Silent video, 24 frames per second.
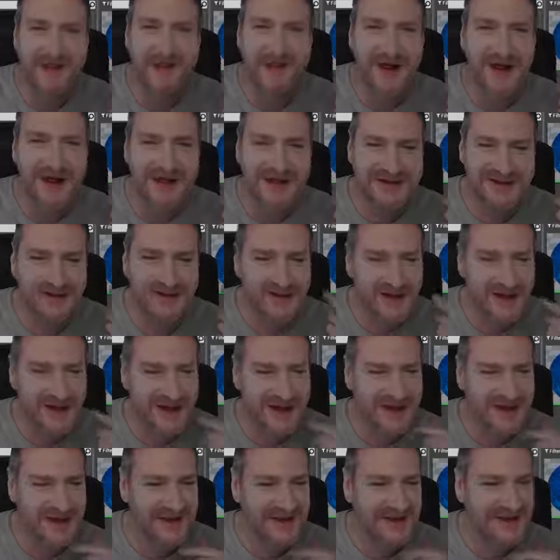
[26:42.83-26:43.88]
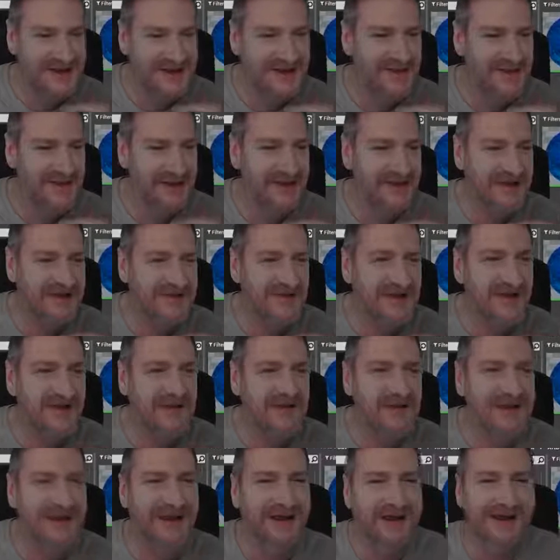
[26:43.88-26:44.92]
my mind isn't working. This bit at the
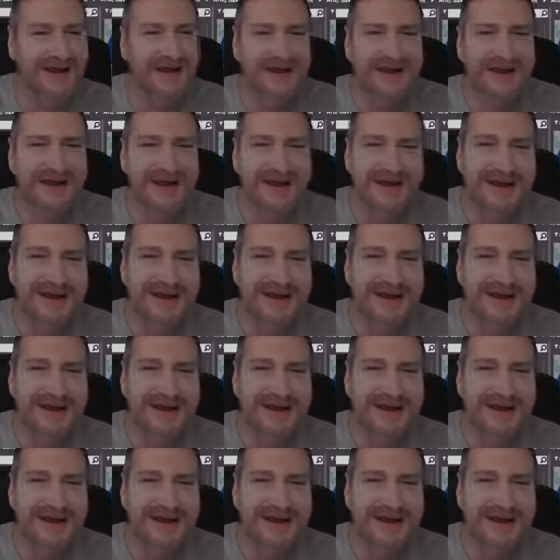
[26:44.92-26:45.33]
bottom here.